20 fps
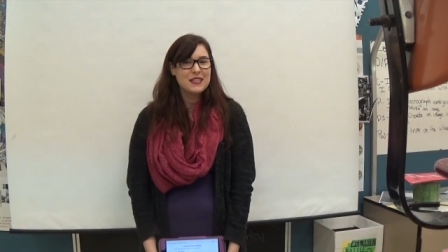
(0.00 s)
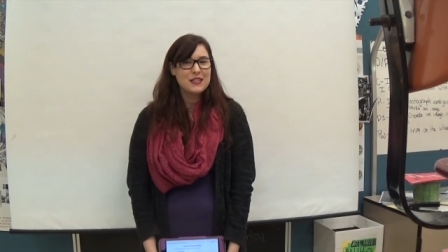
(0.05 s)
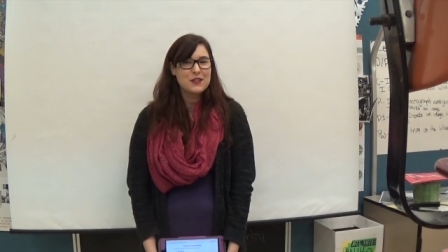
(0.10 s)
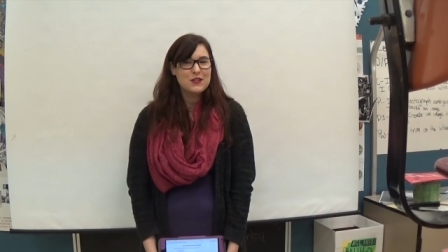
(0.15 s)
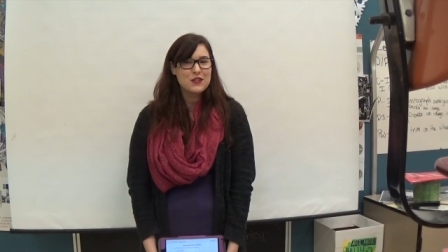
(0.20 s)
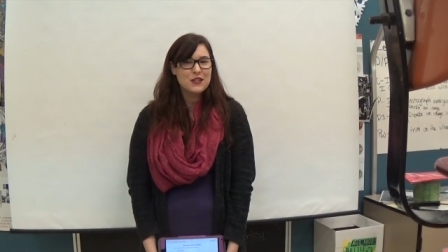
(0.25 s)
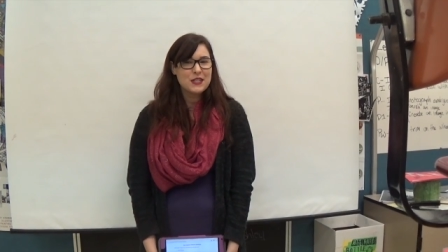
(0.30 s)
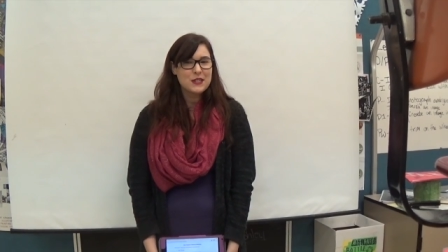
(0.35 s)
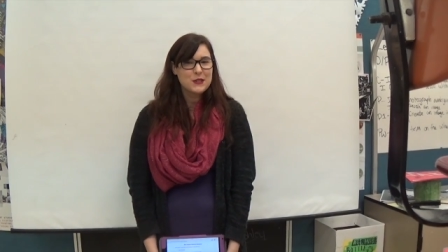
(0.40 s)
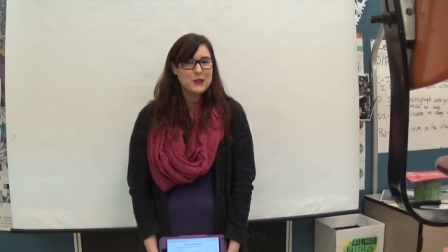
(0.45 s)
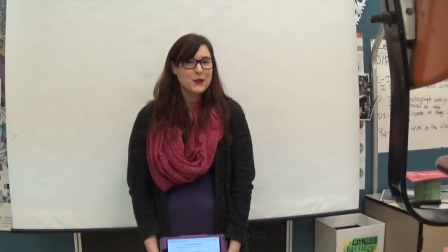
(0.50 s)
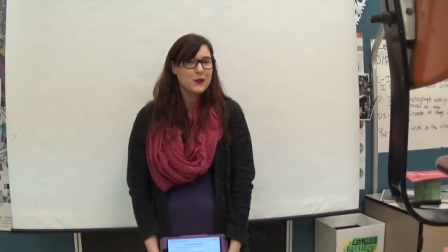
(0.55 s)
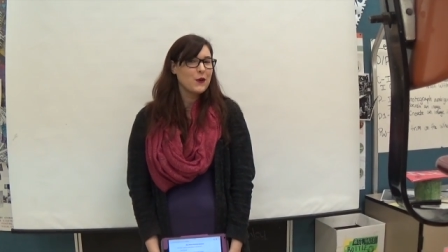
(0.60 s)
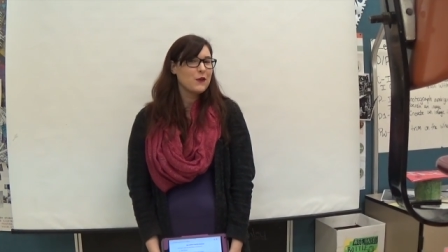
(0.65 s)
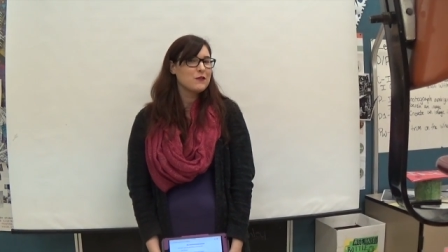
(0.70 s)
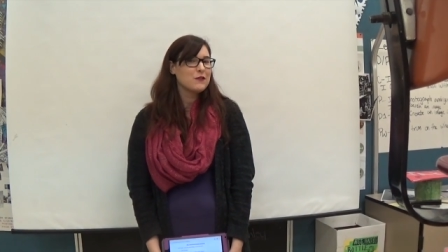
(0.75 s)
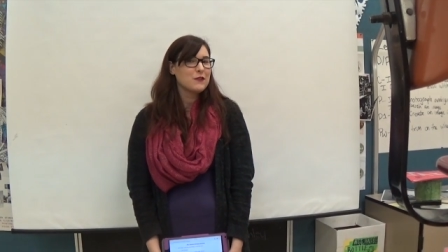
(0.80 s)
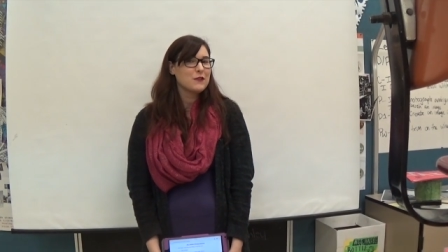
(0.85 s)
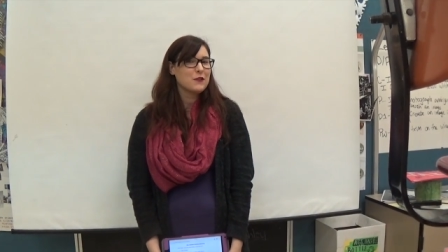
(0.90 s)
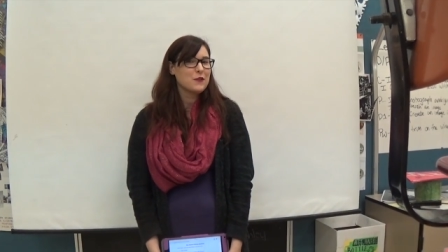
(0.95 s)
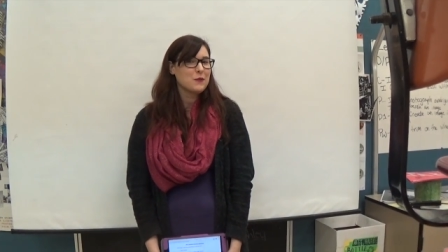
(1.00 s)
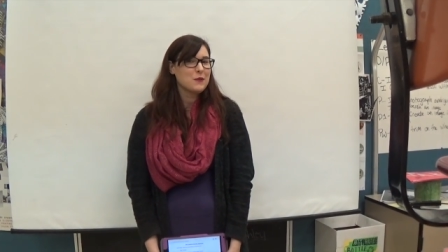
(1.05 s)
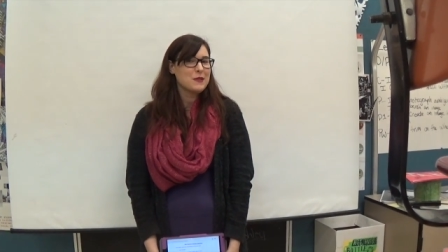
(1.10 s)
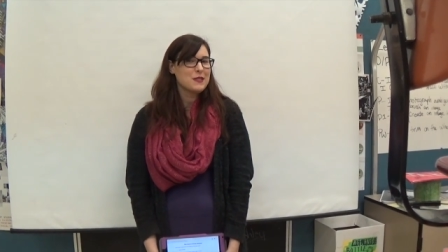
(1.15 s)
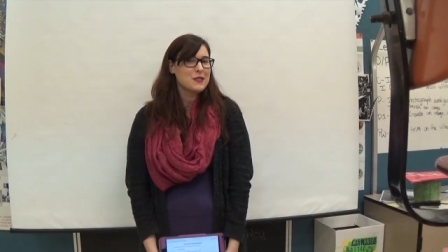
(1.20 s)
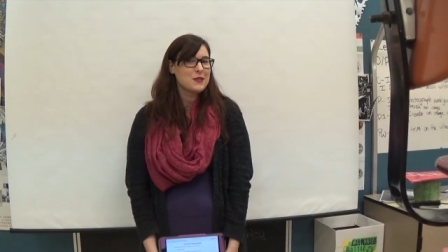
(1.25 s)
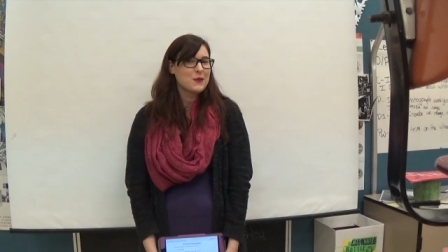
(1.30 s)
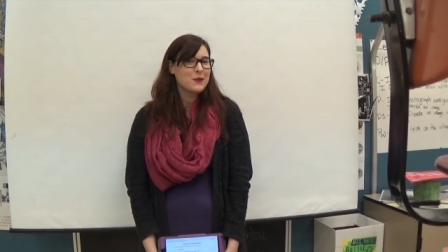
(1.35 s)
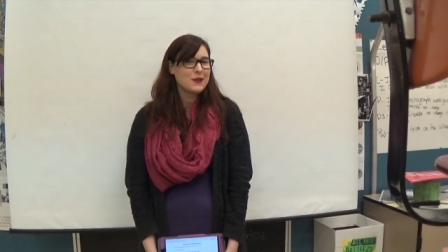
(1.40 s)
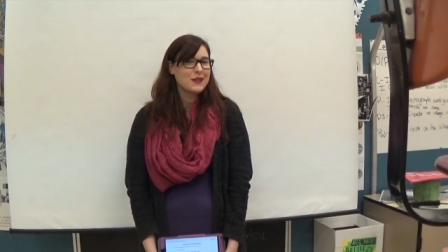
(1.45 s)
teacher. I took over for
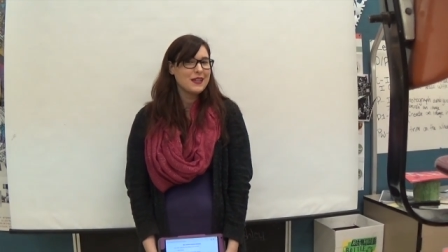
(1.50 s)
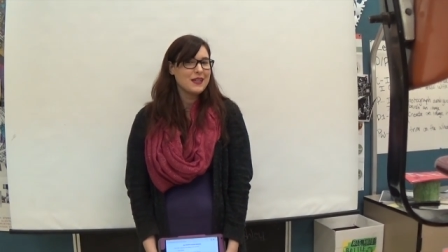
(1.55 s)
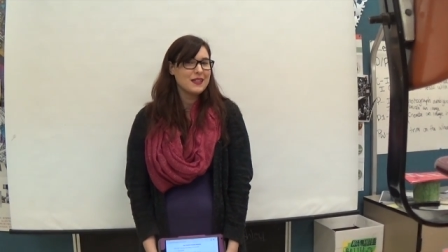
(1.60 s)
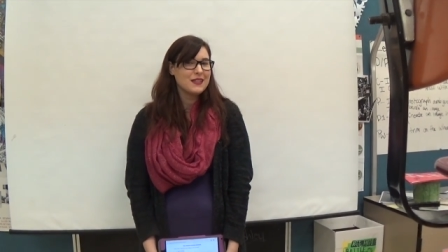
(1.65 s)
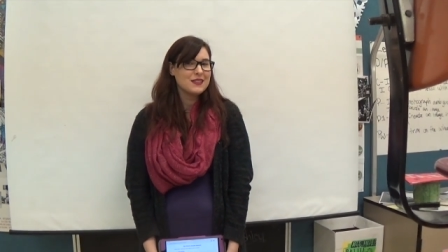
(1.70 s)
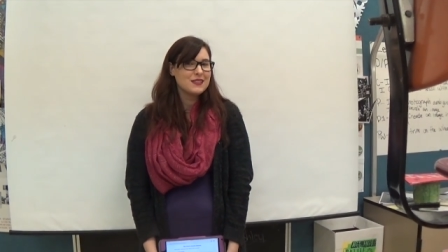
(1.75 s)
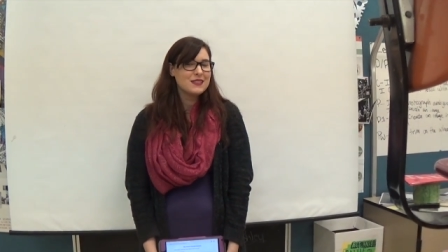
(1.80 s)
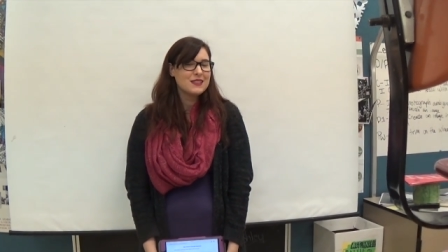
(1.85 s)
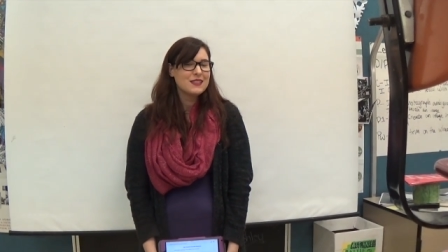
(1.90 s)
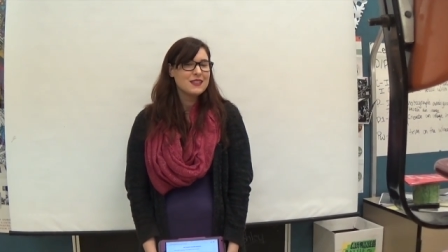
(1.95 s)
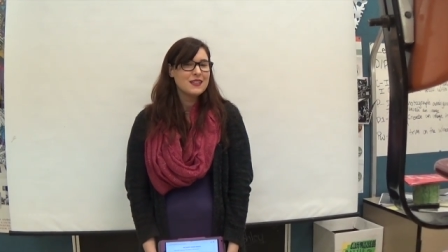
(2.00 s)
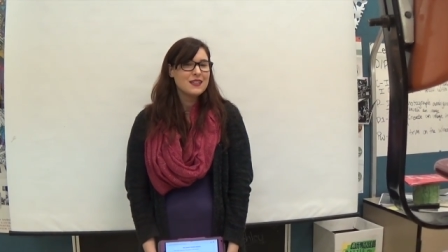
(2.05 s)
Miss Cornell.